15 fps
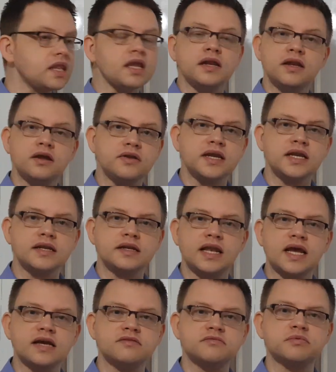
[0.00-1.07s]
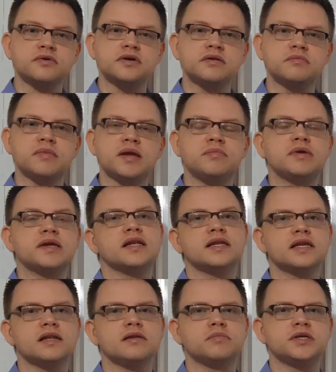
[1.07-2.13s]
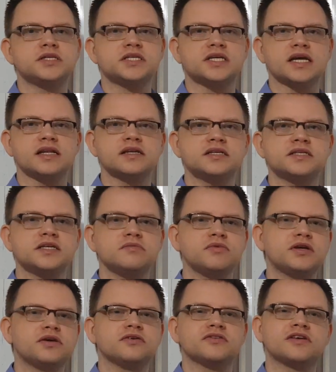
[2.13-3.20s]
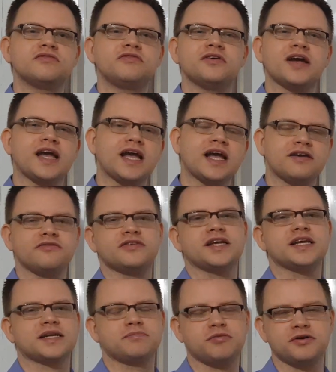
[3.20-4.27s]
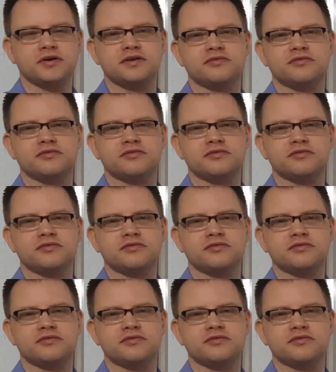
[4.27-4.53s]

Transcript: Now that last point may be a little bit challenging, because if you have that point